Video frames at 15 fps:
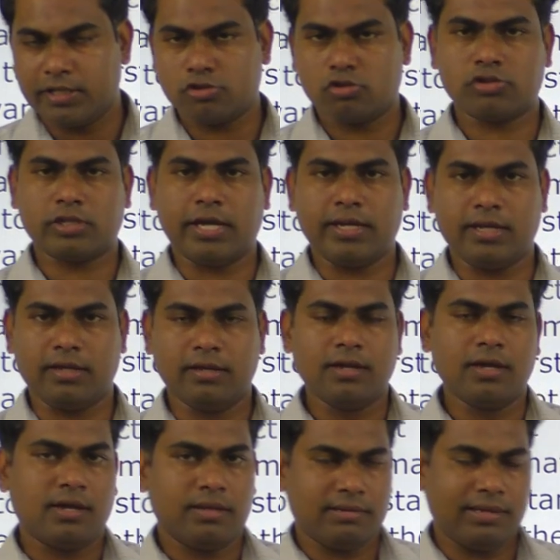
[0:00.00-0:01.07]
society,
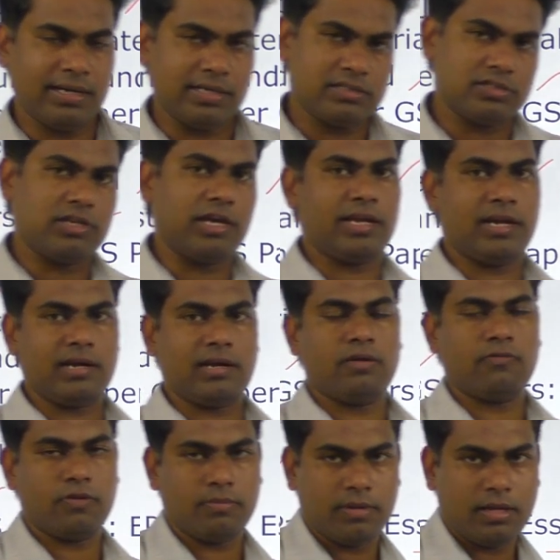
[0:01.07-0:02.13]
that is directly from